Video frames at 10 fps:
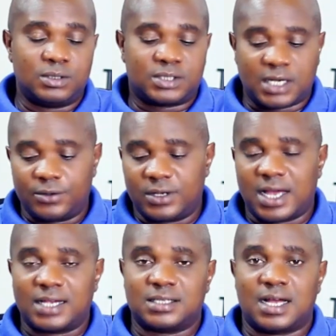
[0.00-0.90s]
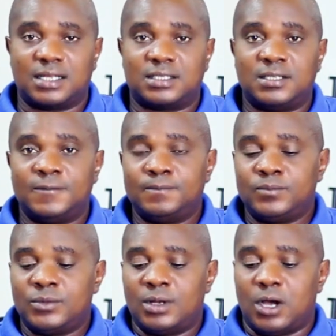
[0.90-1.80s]
tell you guys that
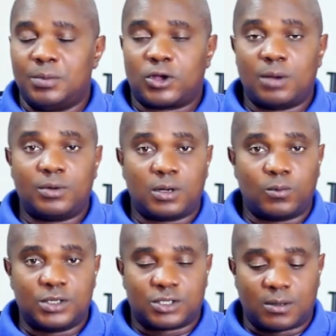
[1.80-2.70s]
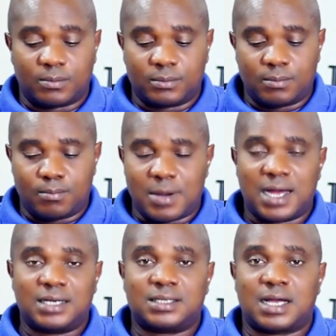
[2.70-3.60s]
I'll be coming up with some
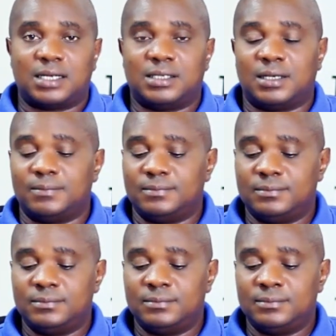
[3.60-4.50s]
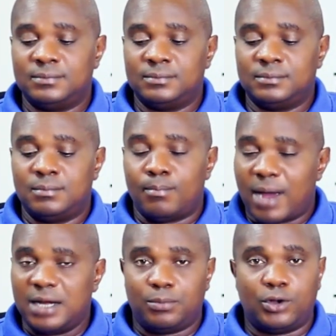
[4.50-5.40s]
mad and um,
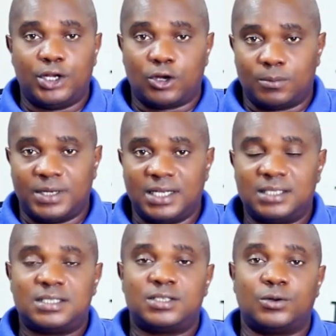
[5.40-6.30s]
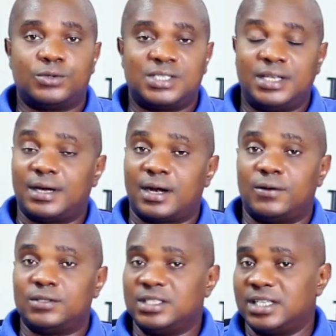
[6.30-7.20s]
mind-blowing updates. So stick
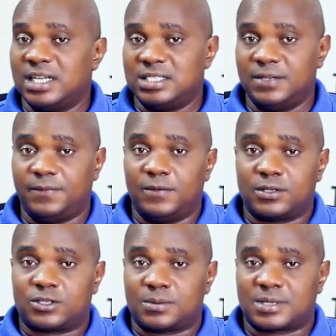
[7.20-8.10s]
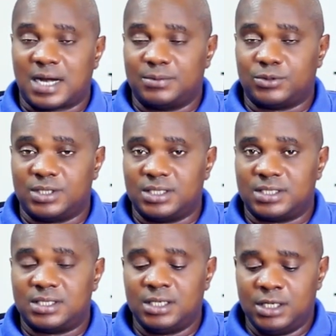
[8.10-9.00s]
around in case if not subscribed to
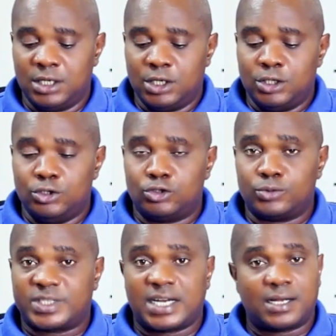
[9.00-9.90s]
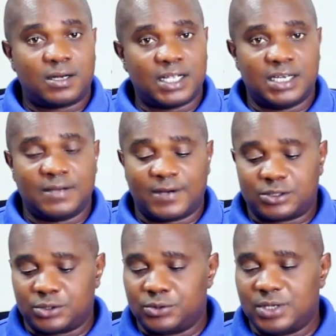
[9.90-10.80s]
this YouTube channel, endeavor
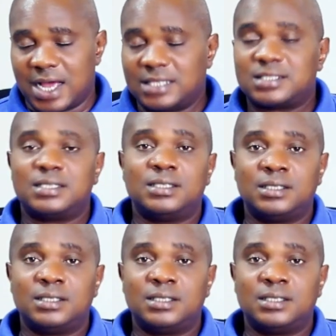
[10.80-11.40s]
to do that.